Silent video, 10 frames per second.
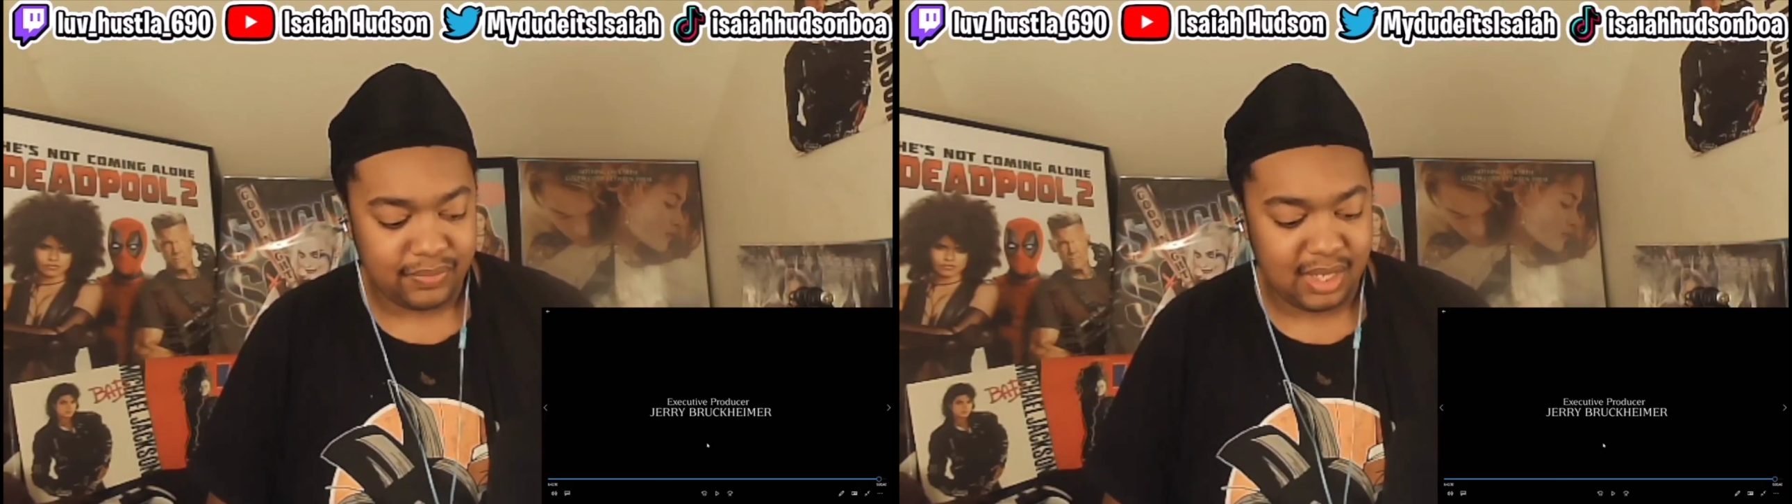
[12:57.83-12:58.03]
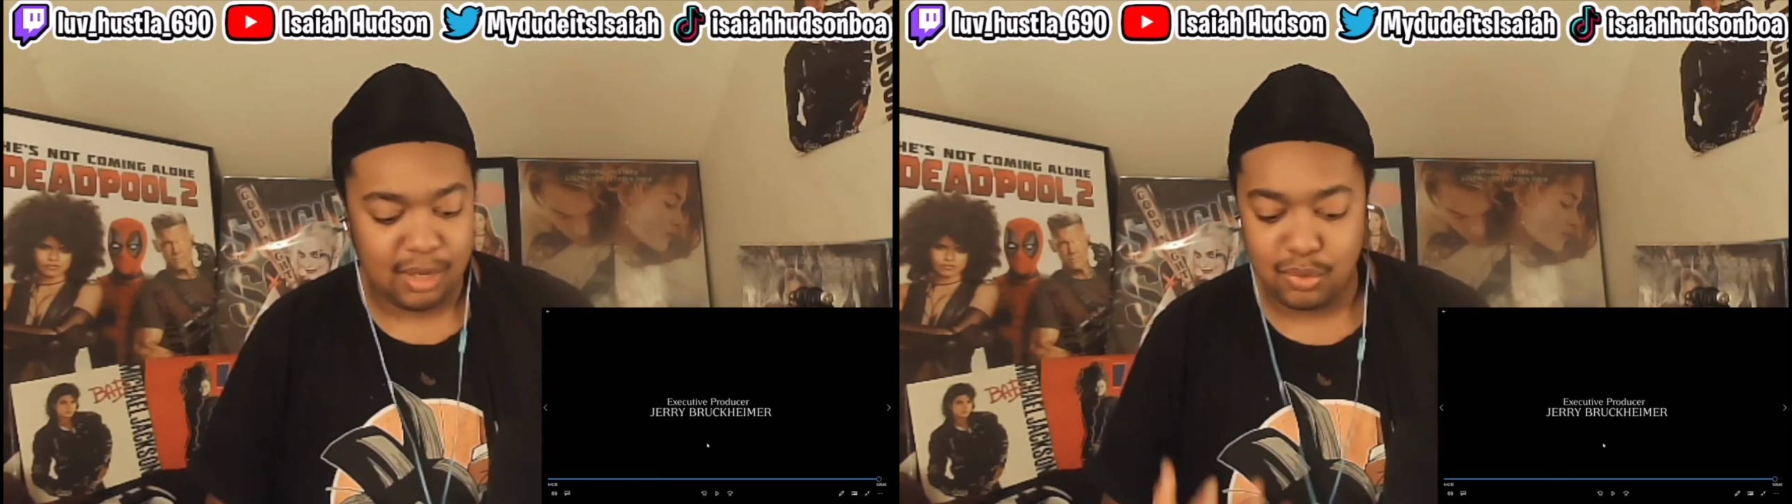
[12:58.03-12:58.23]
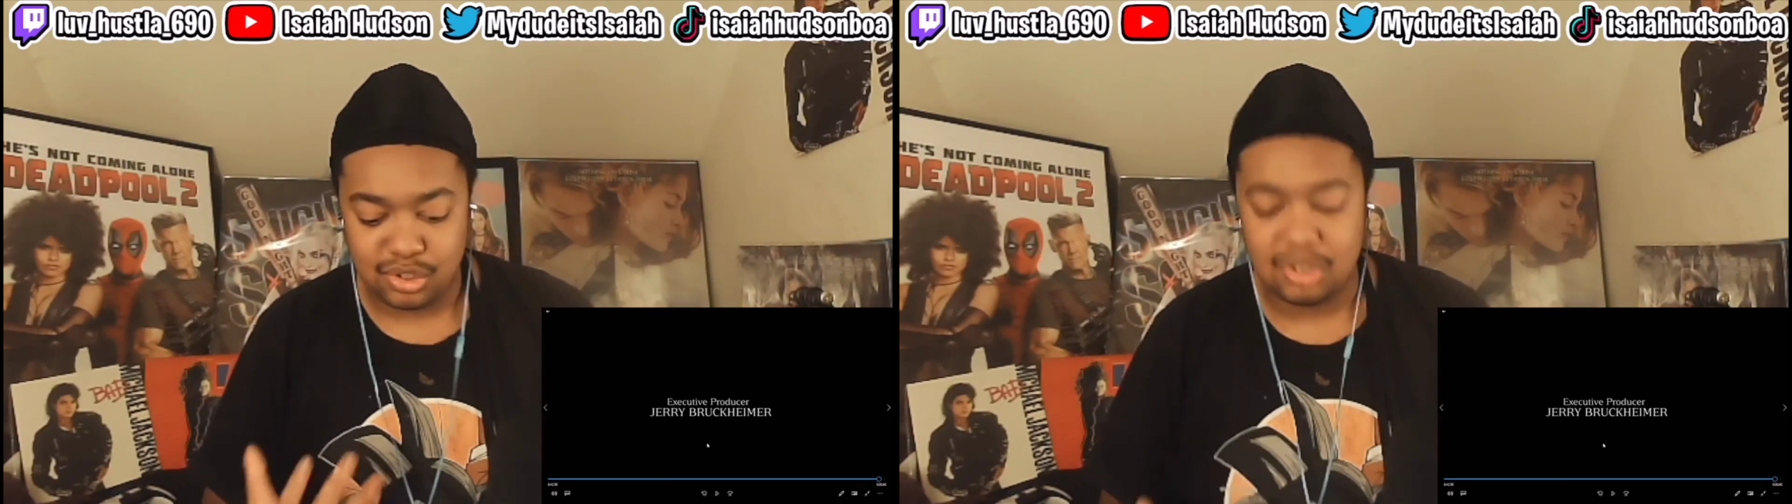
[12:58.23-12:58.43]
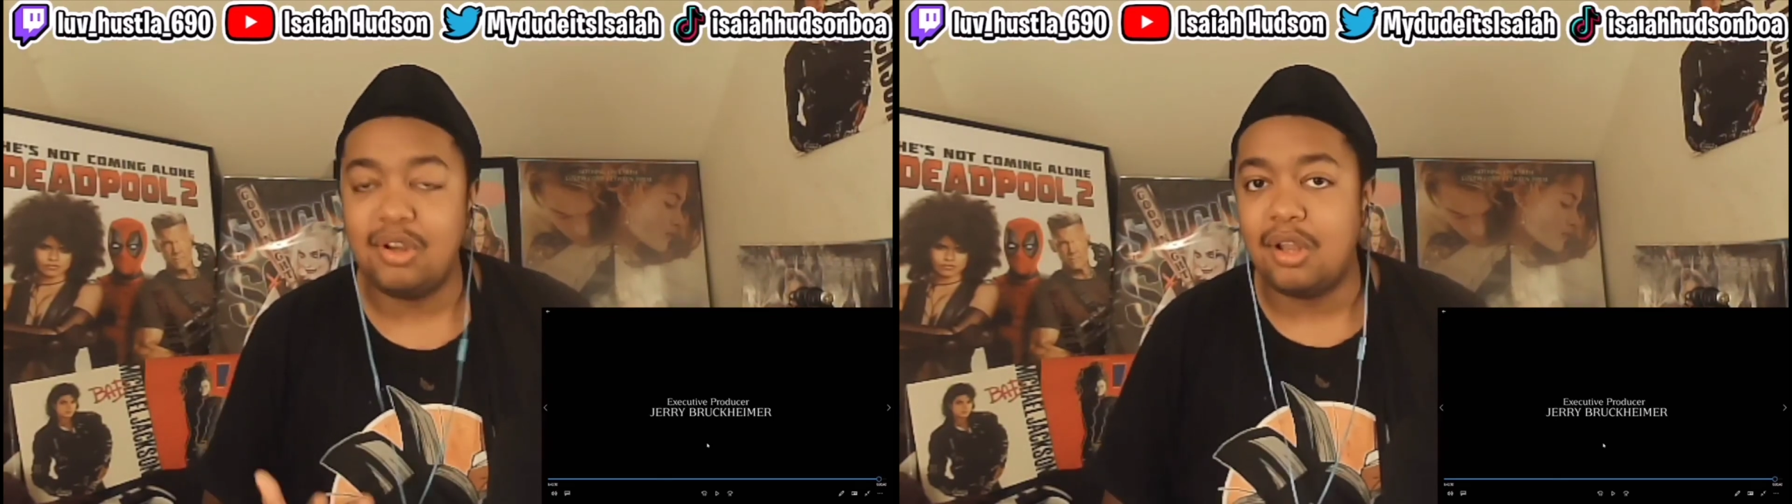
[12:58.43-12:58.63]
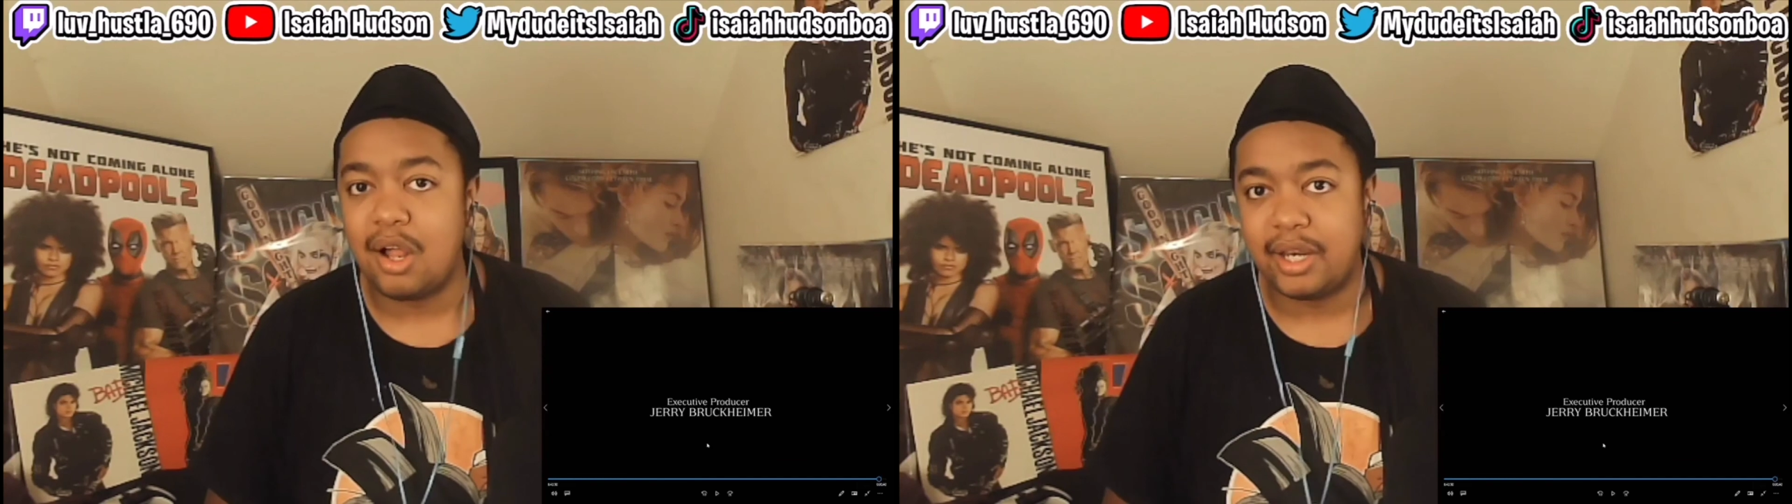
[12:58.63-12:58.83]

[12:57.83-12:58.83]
and we're still on